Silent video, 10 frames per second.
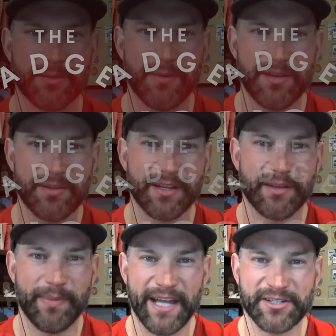Welcome to
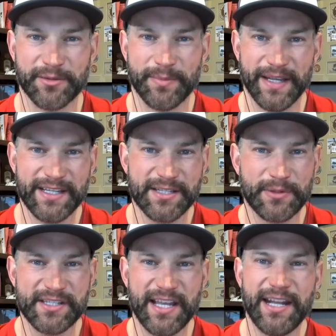the Badger Bigs,
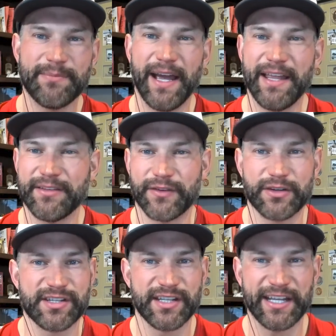presented by the
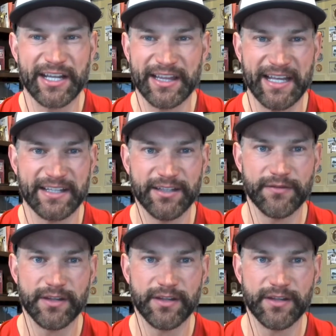Varsity Collective,